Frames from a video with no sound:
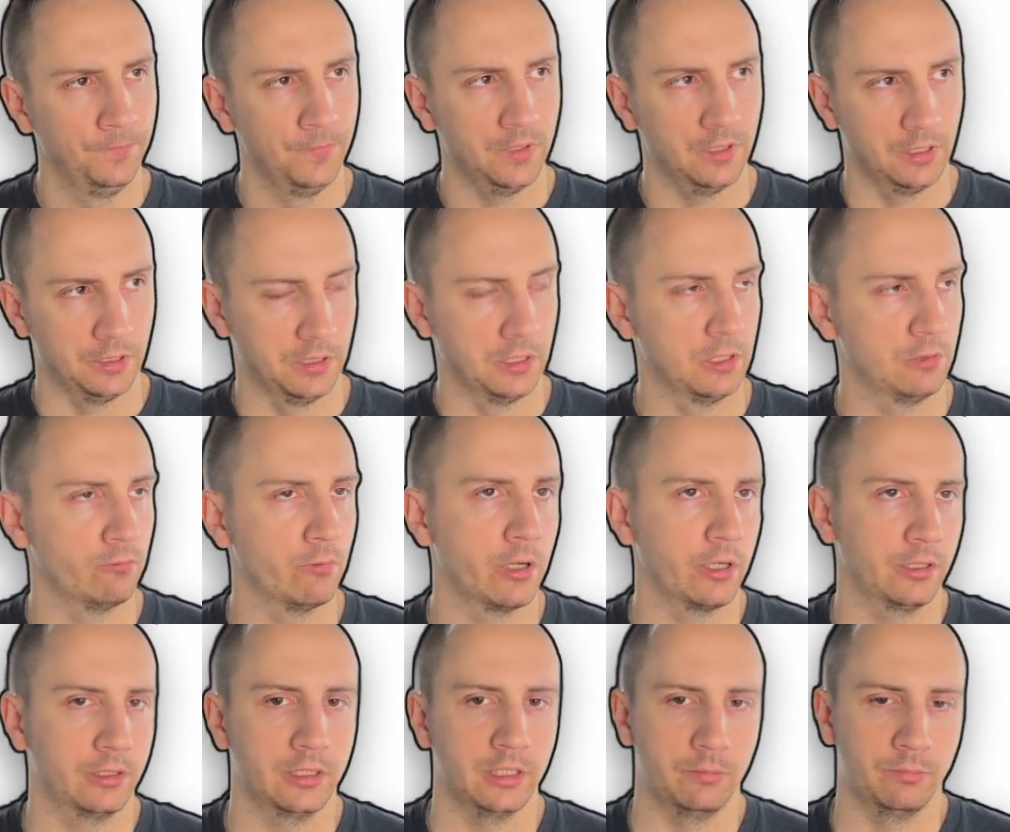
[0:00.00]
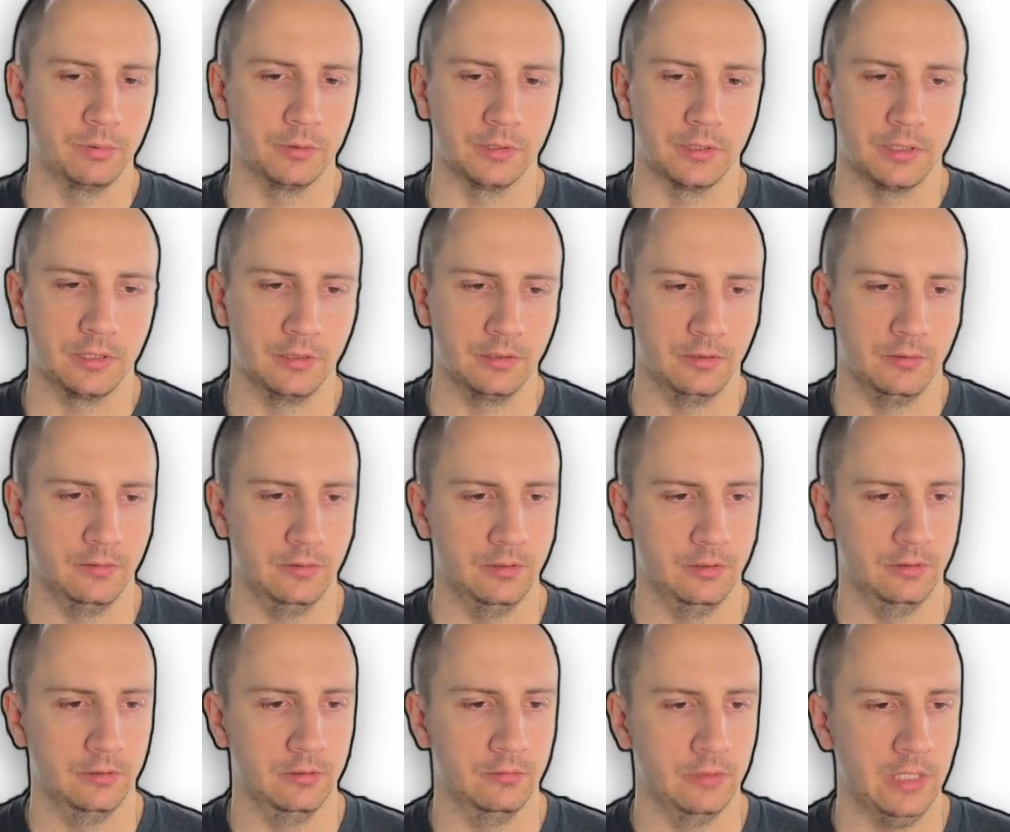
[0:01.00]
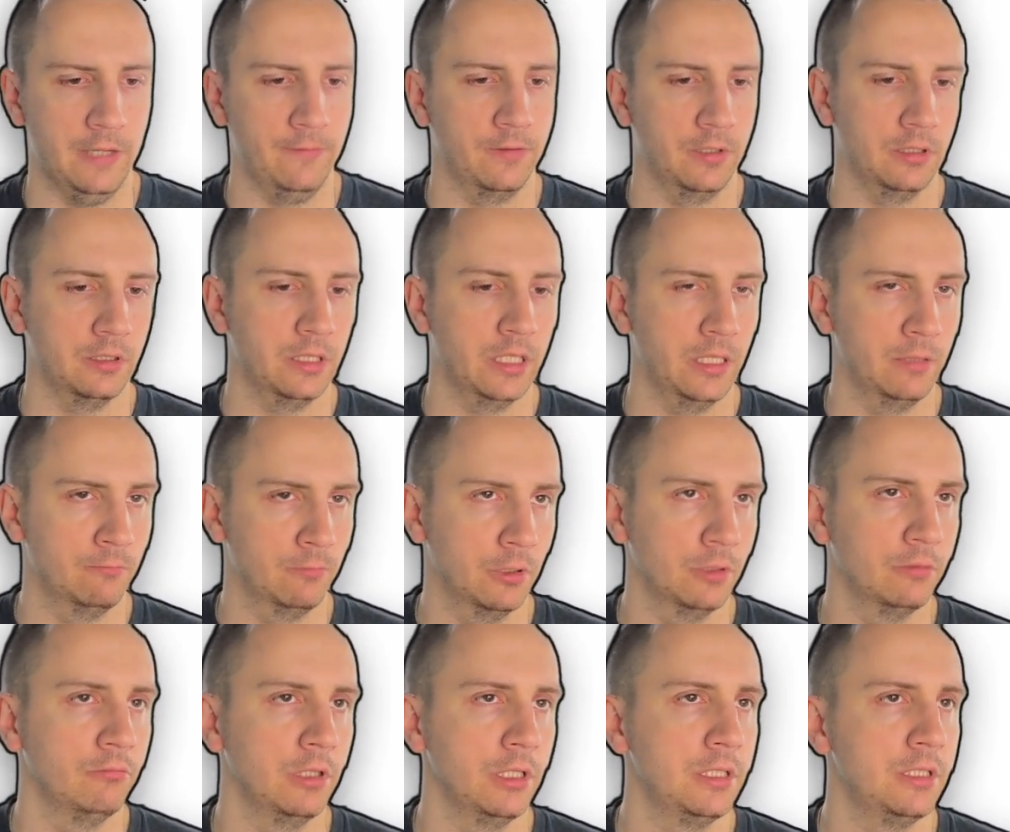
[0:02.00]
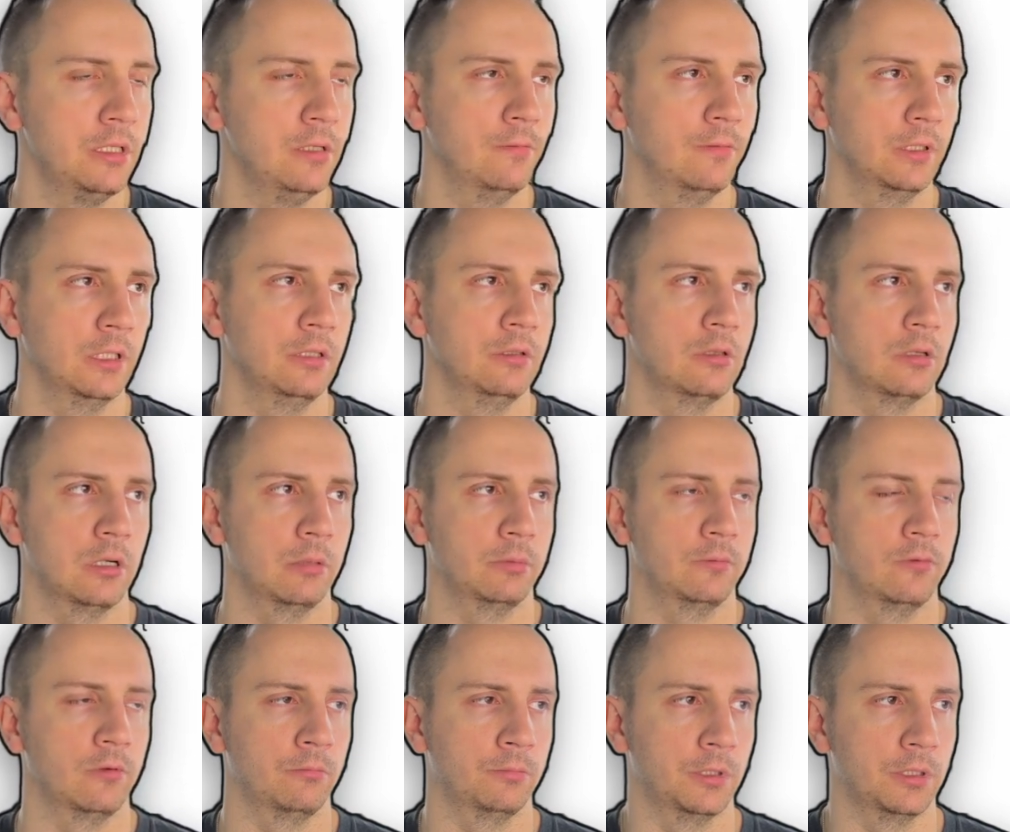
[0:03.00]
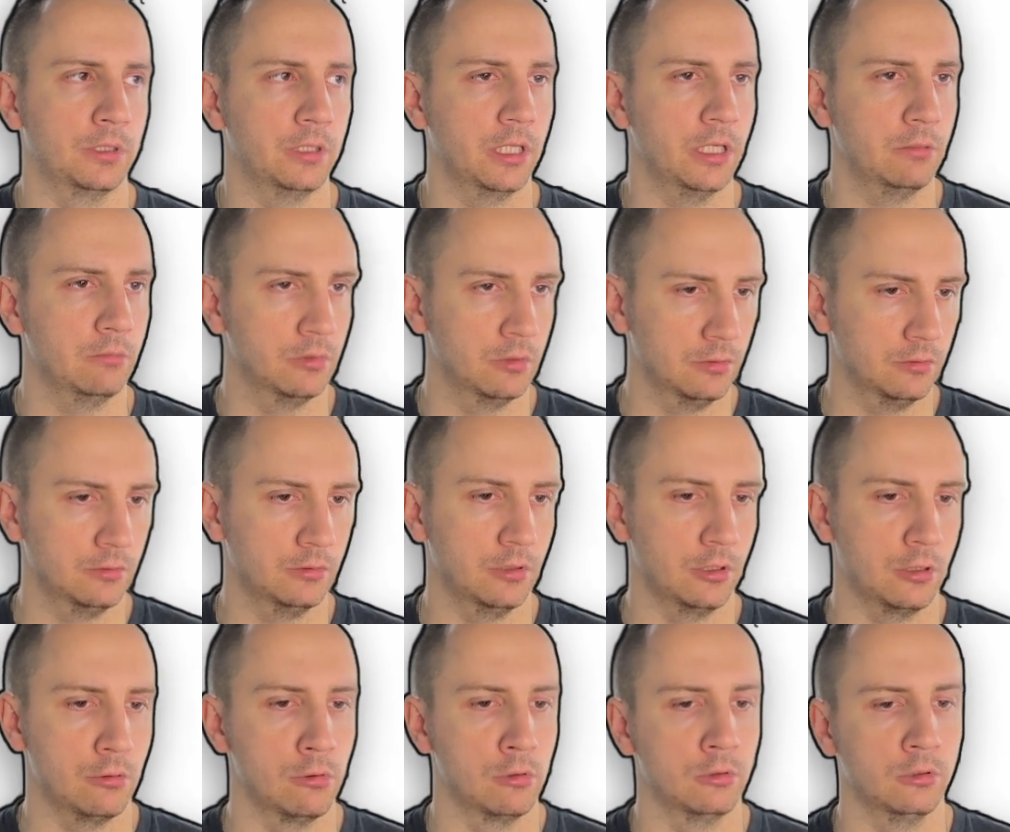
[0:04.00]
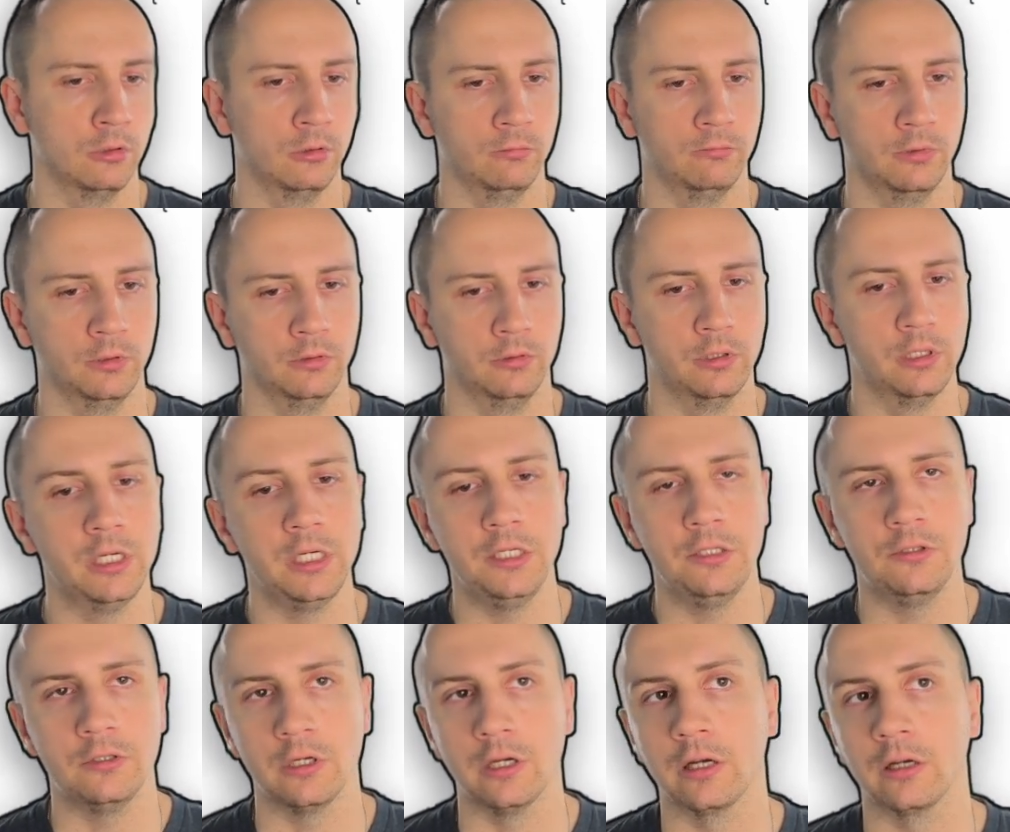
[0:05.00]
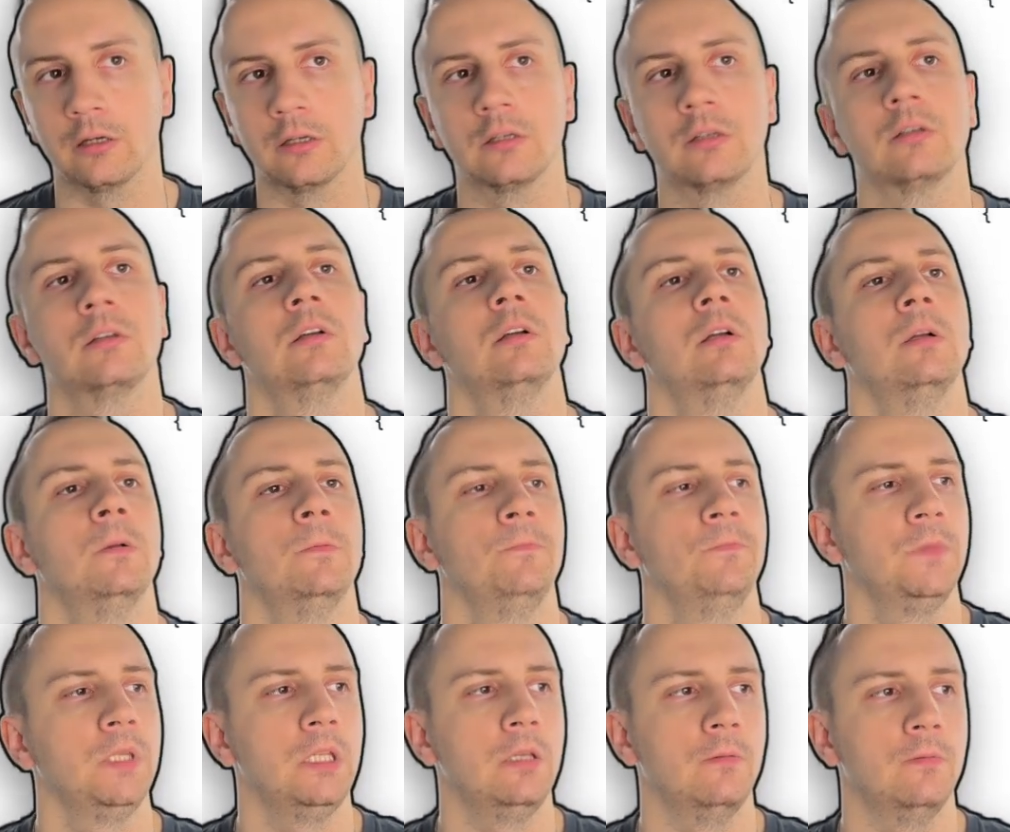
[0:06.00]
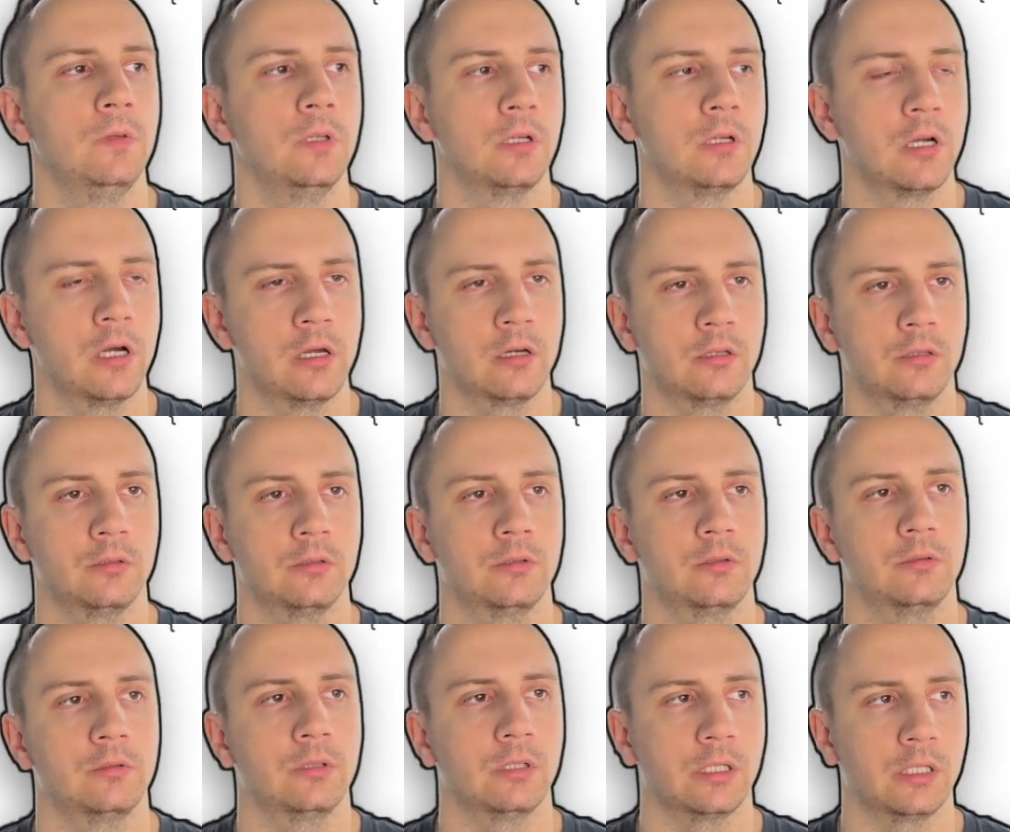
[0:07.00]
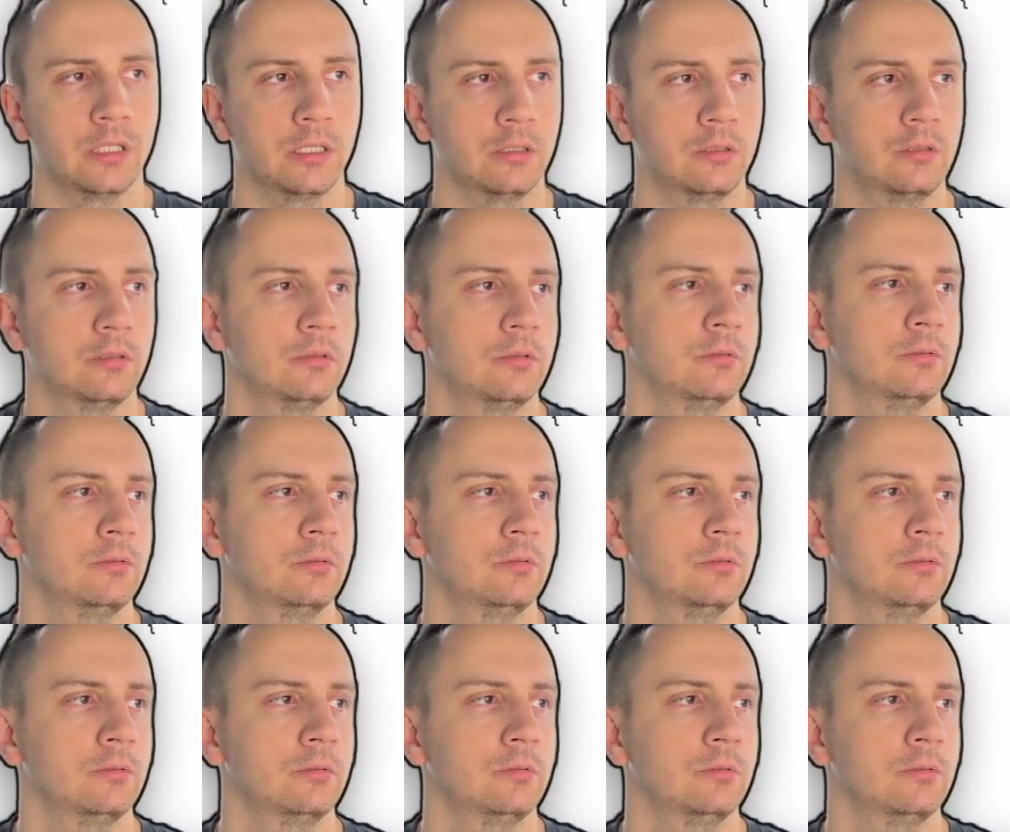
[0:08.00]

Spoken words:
This is where it happens. Every time when we receive an interrupt from the timer, the kernel will recheck if the current thread